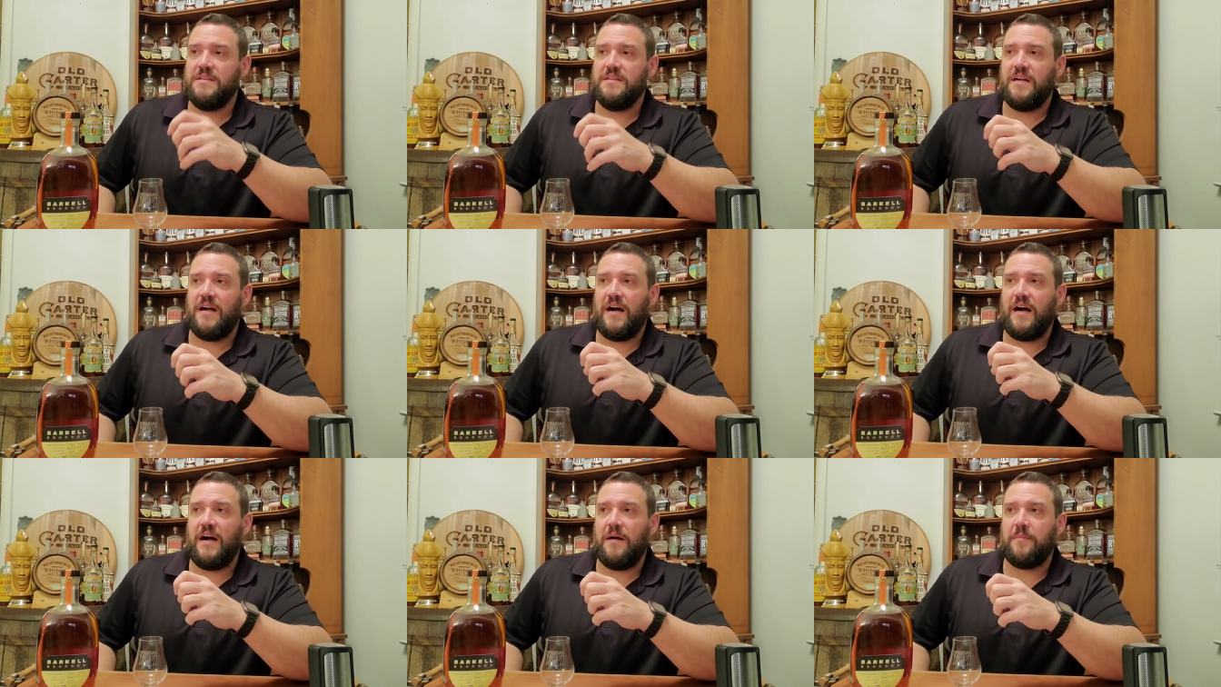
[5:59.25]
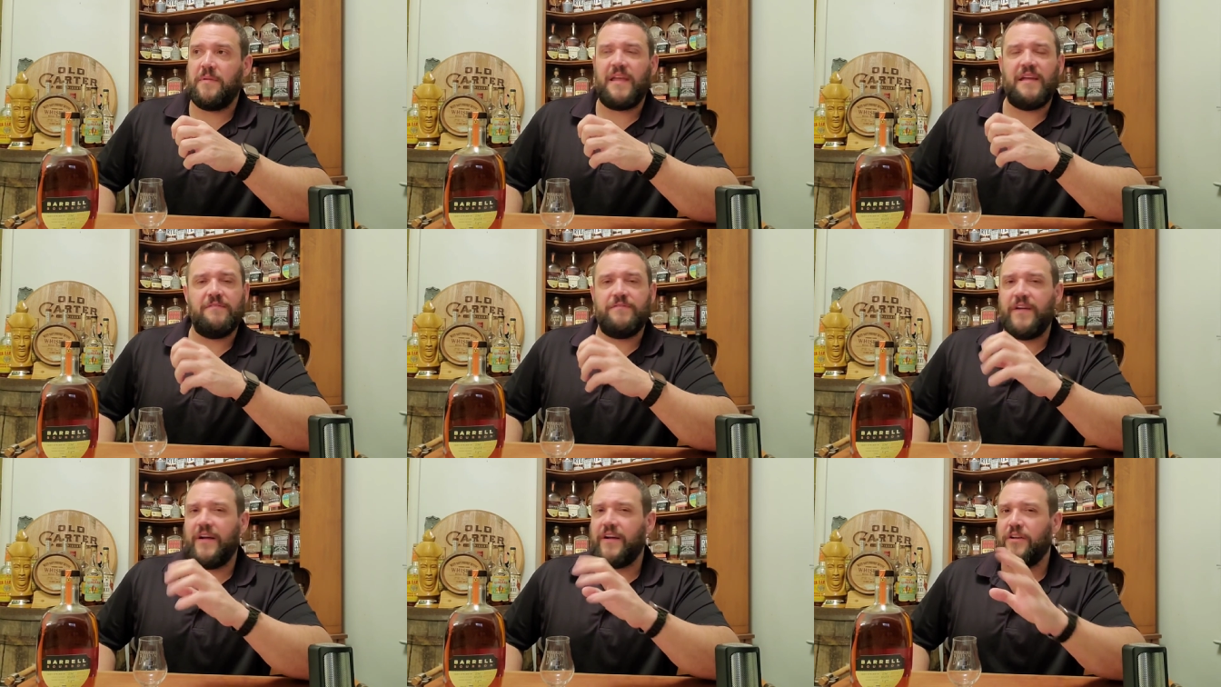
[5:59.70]
Um,
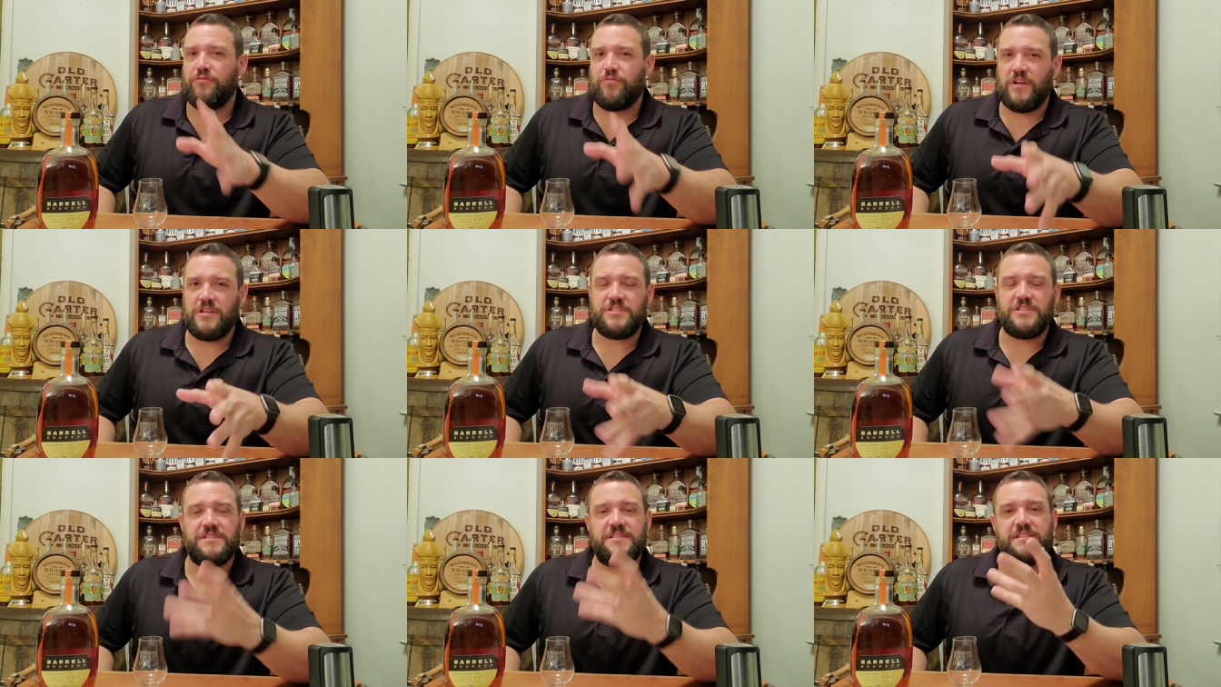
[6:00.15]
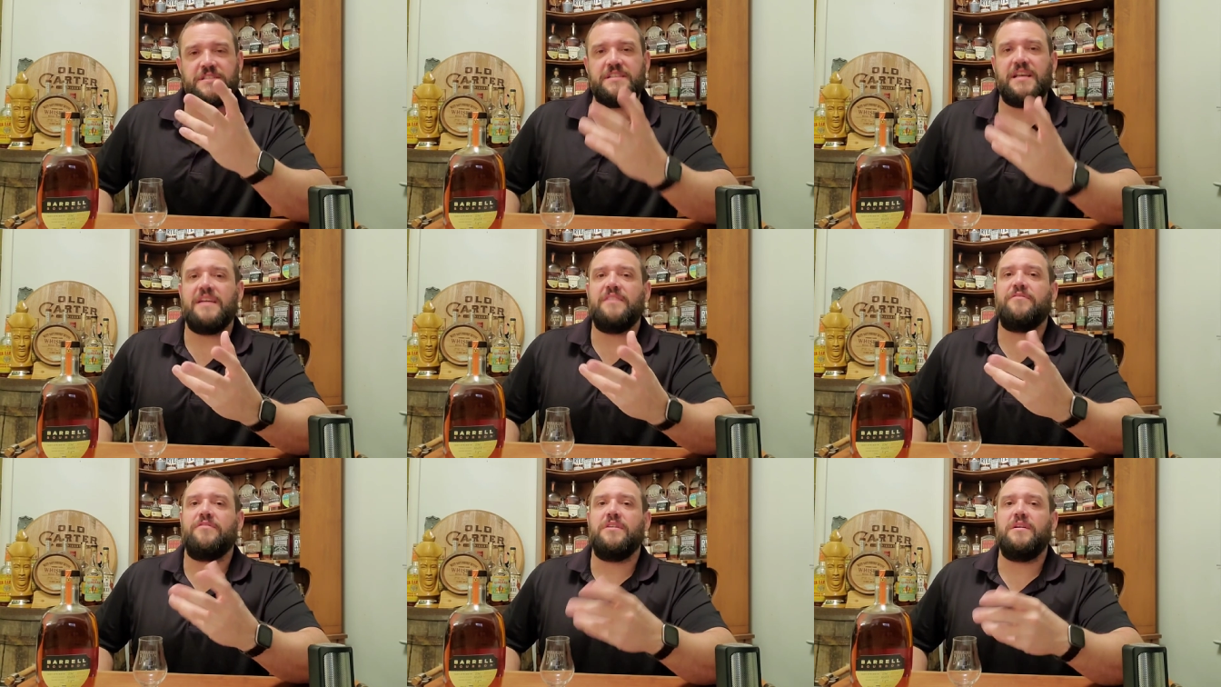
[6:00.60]
again, very rich and
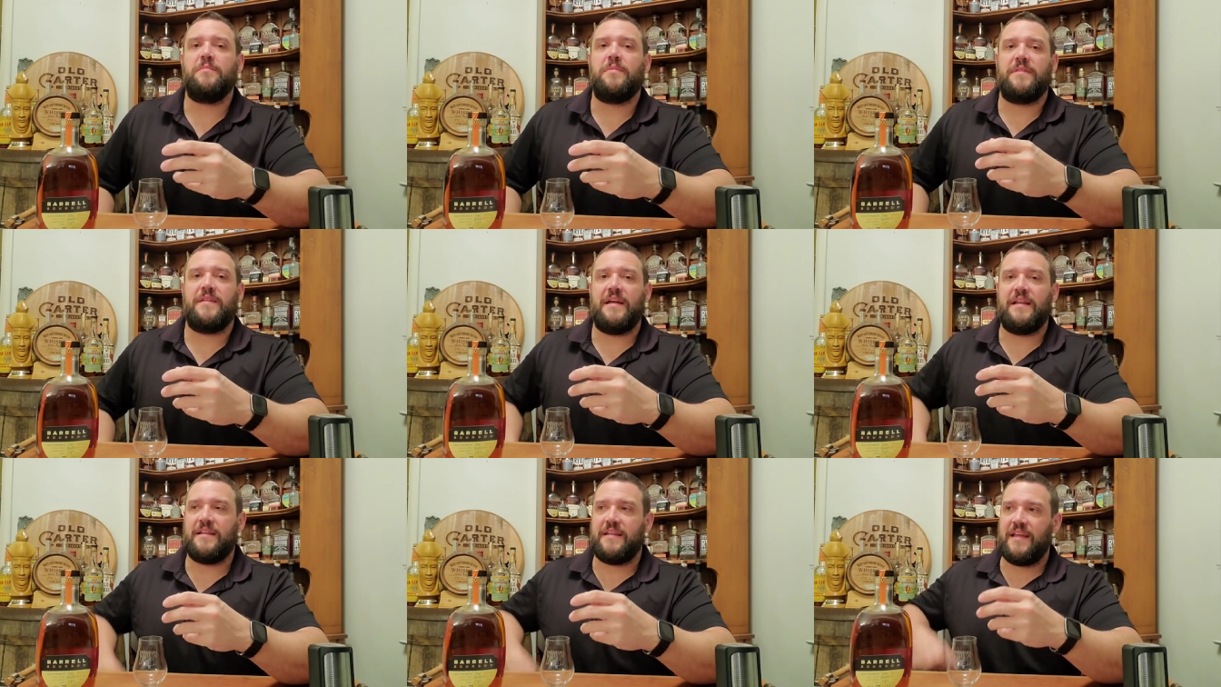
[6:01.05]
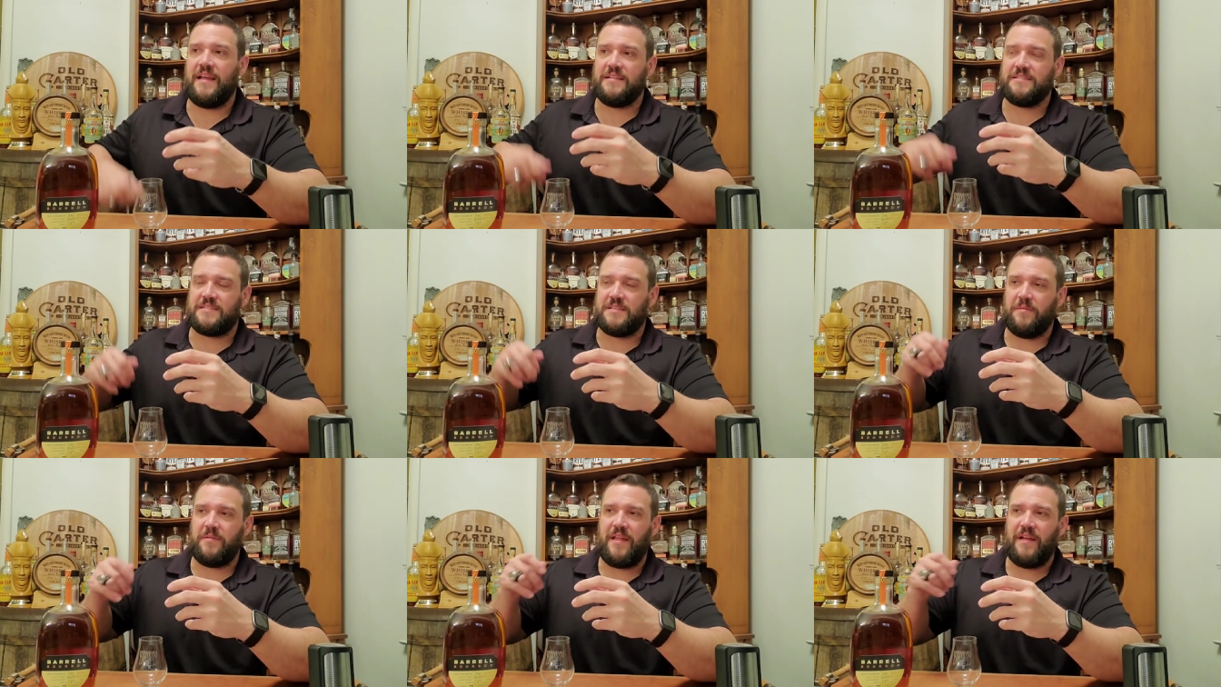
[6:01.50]
savory, but then again,
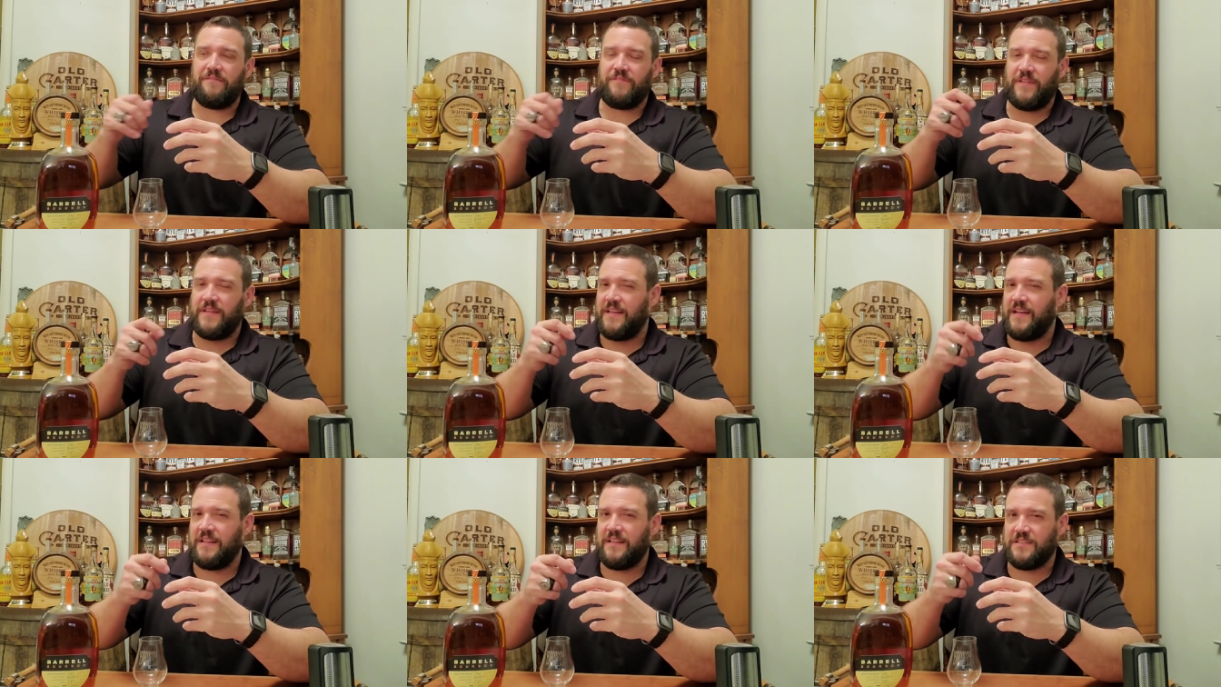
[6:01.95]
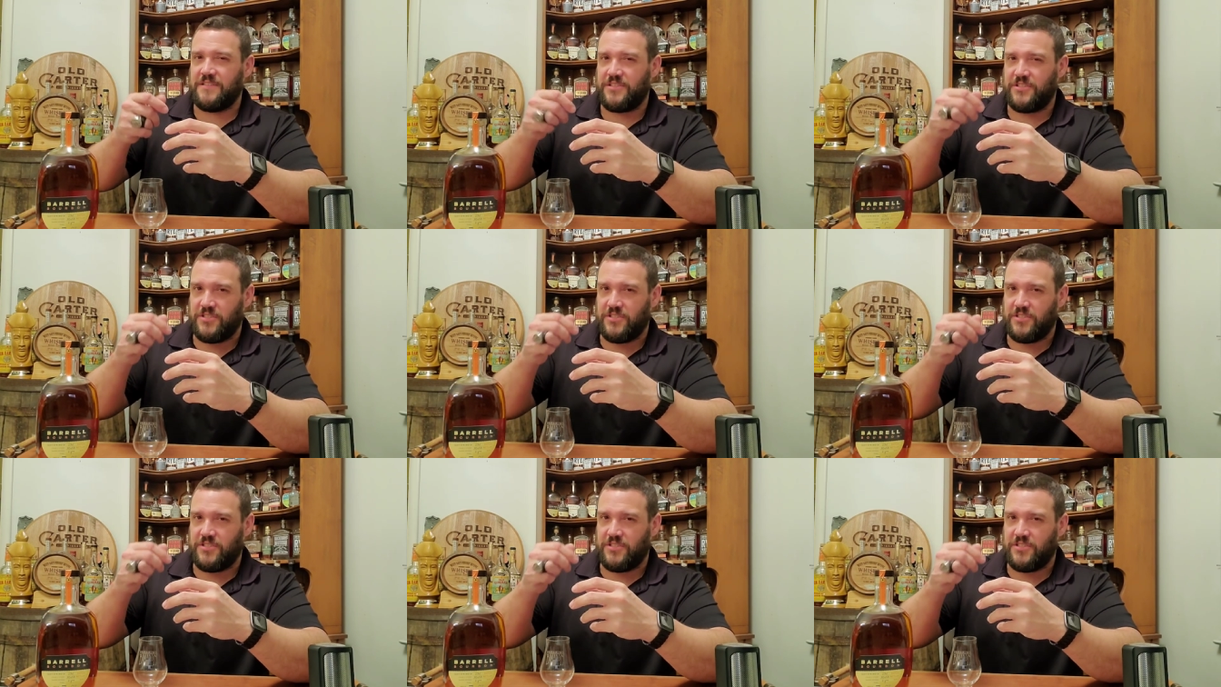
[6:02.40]
some of that vanilla